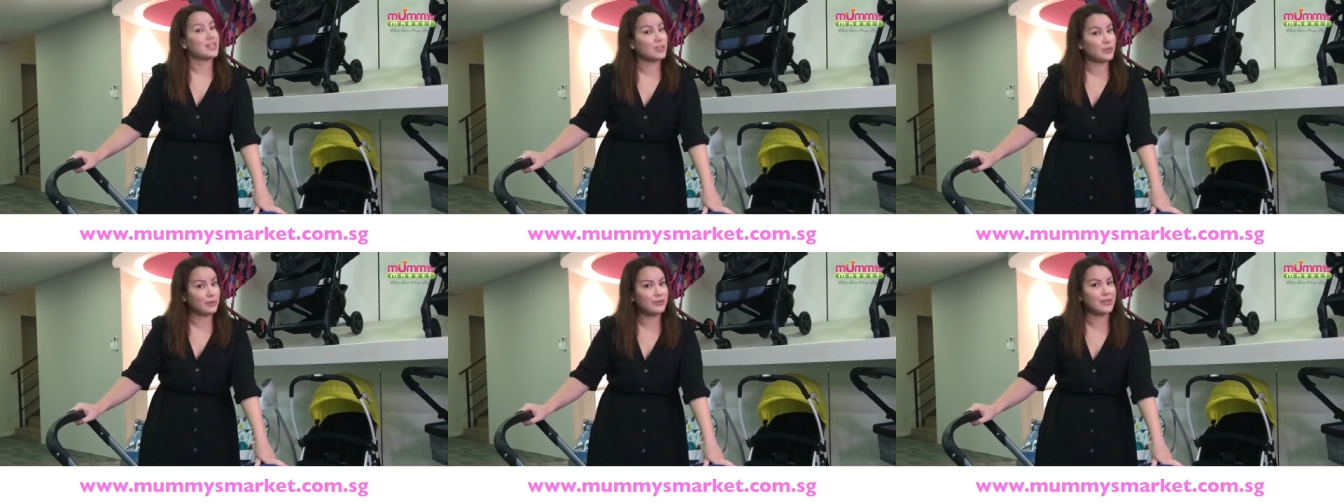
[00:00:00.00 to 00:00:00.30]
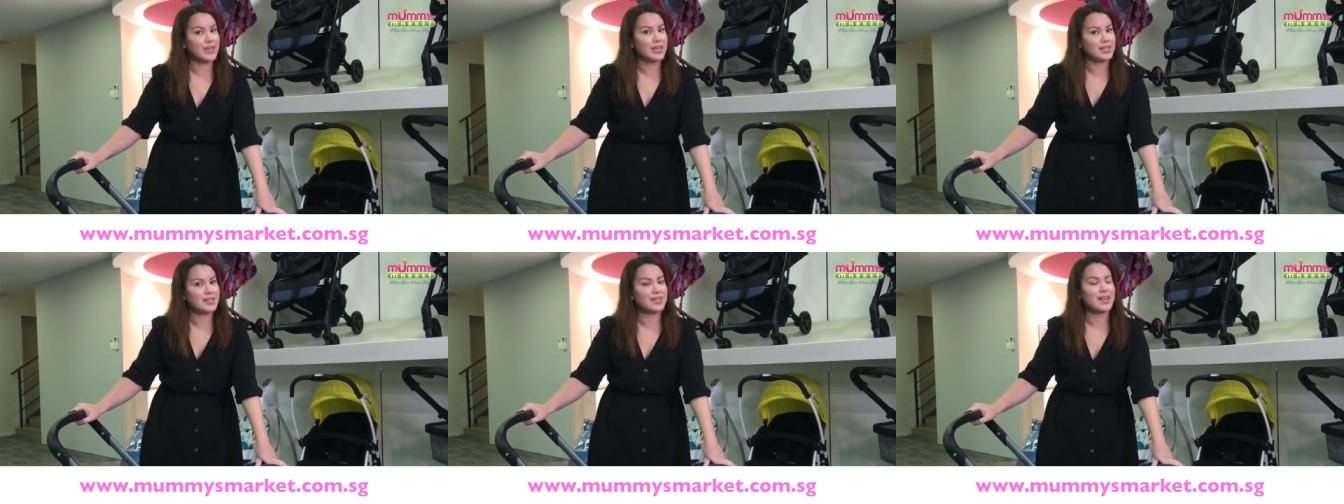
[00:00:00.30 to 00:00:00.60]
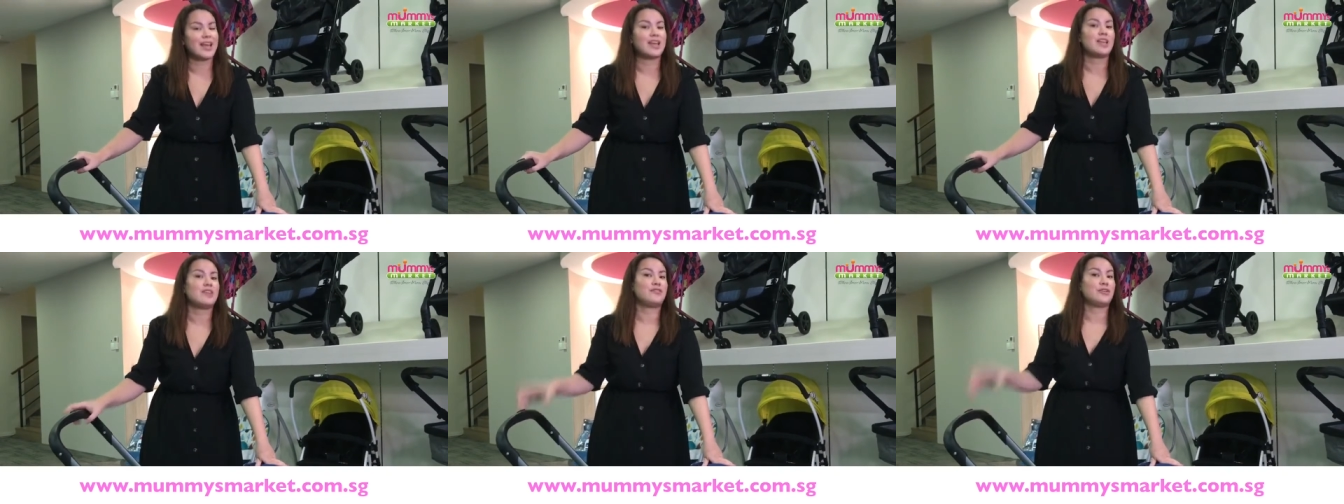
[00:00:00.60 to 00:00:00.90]
ISOFIX.
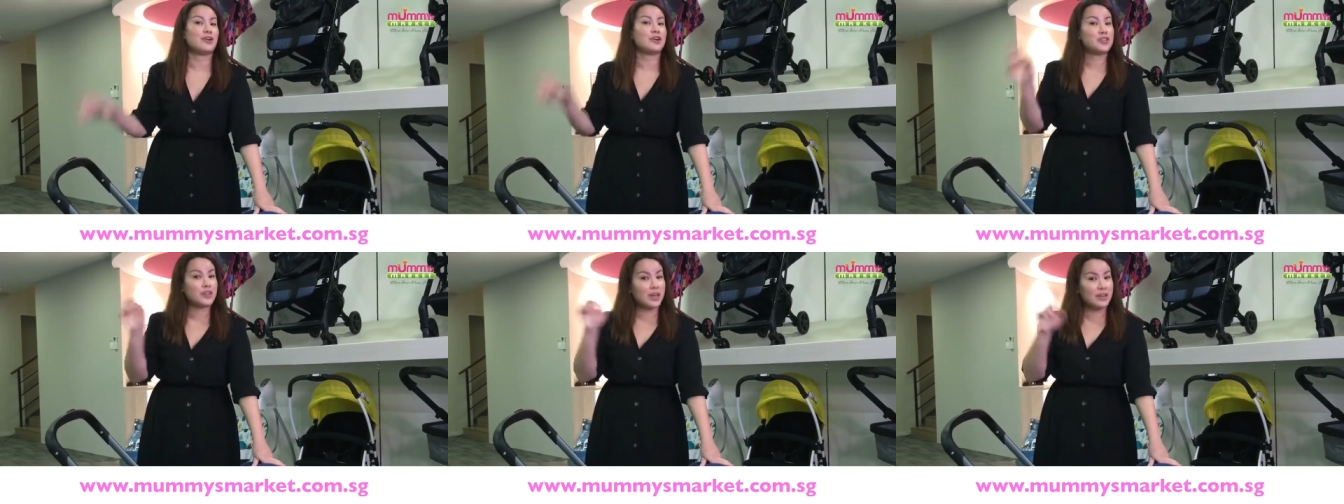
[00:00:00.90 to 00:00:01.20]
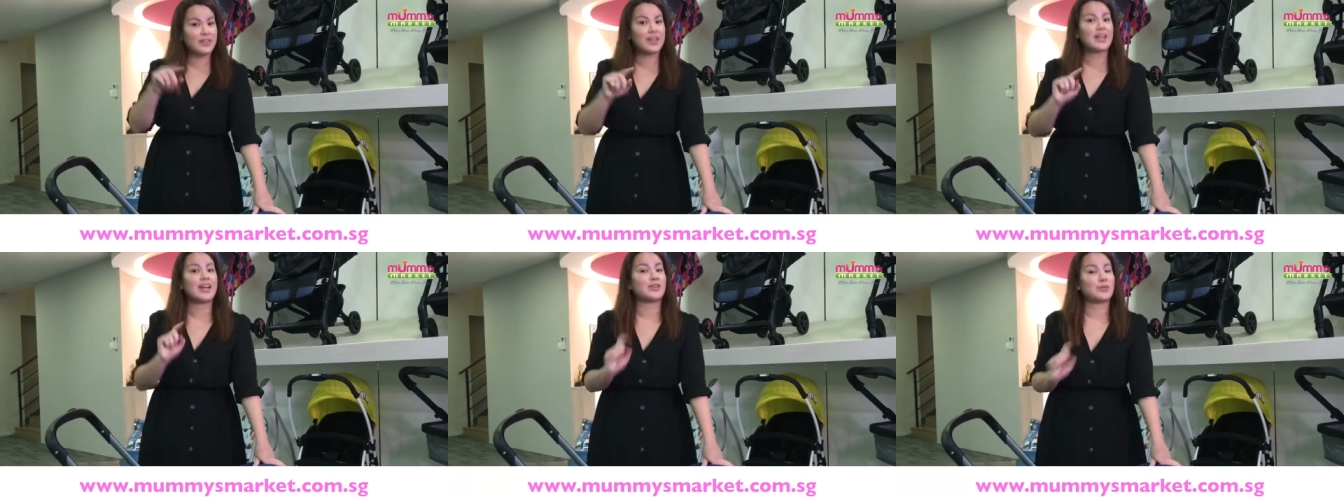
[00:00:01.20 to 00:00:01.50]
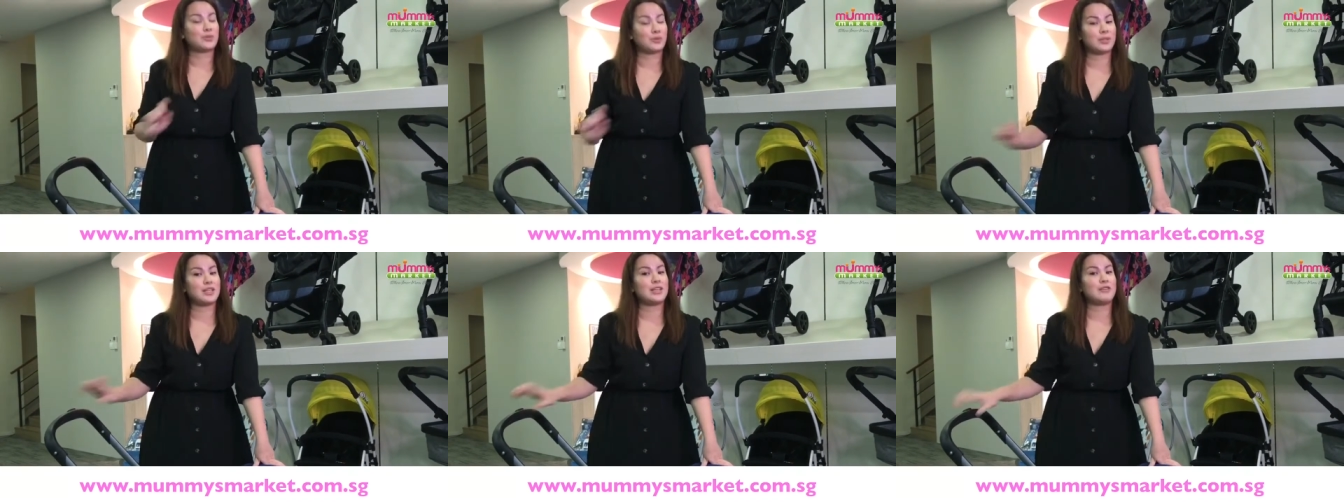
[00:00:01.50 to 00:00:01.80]
And if you're driving, I
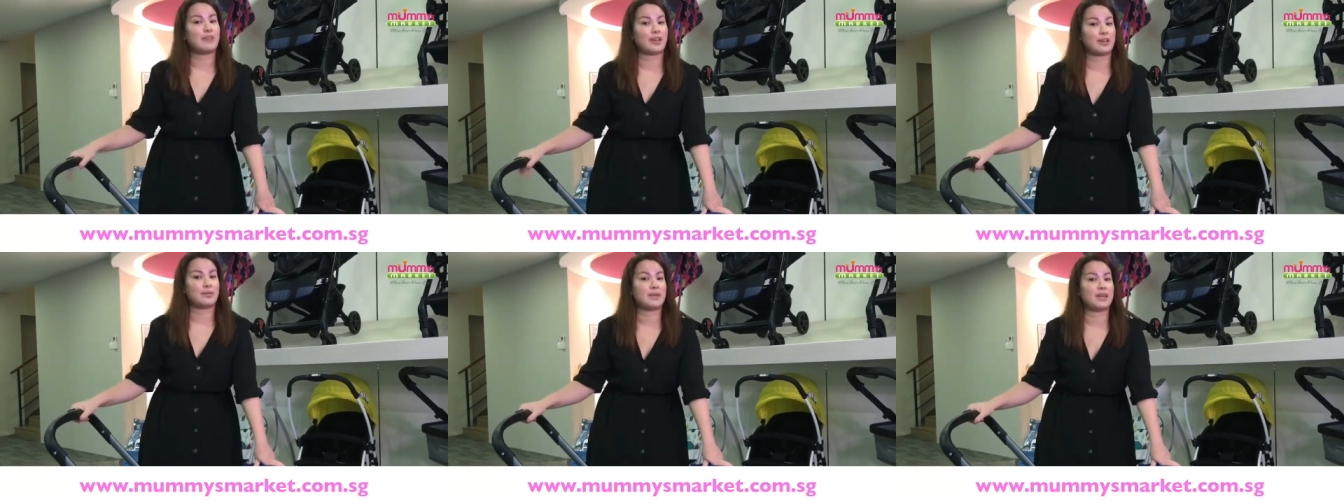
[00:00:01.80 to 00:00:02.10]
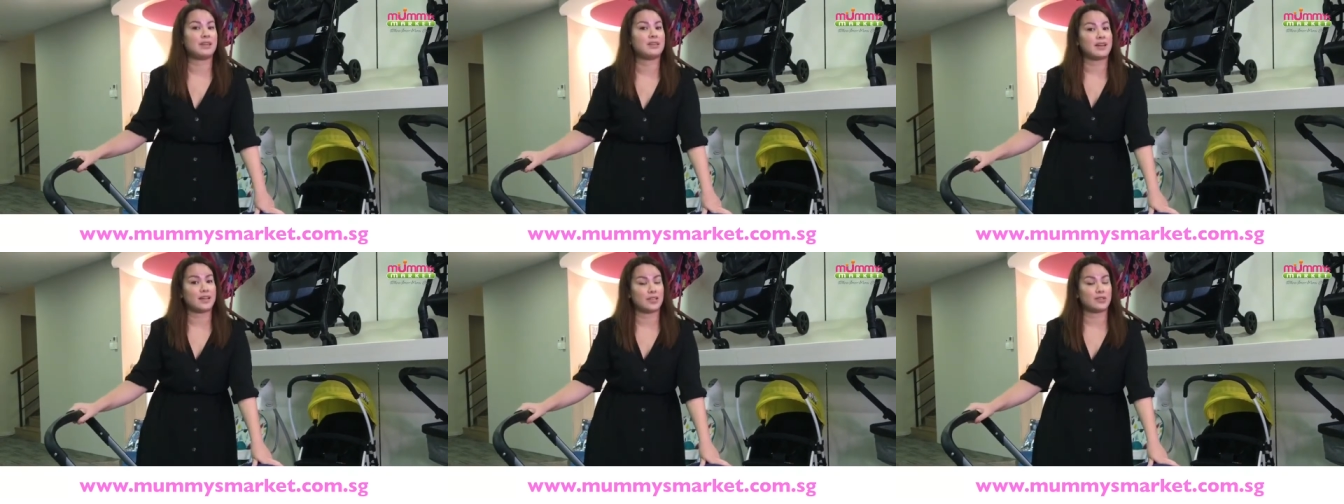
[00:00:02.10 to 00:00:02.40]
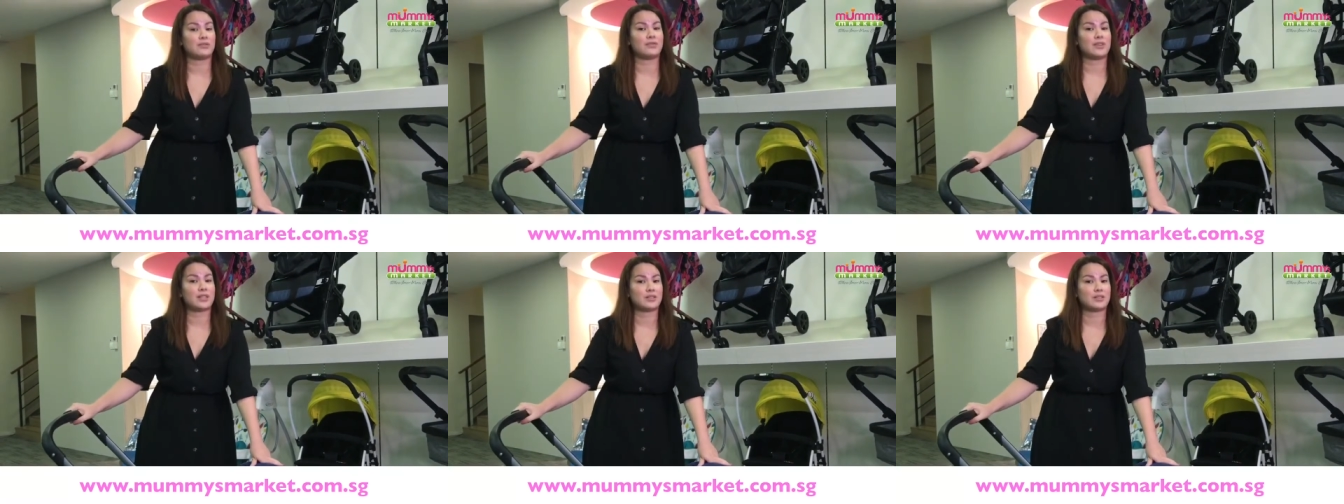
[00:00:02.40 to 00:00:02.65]
totally recommend the ISOFIX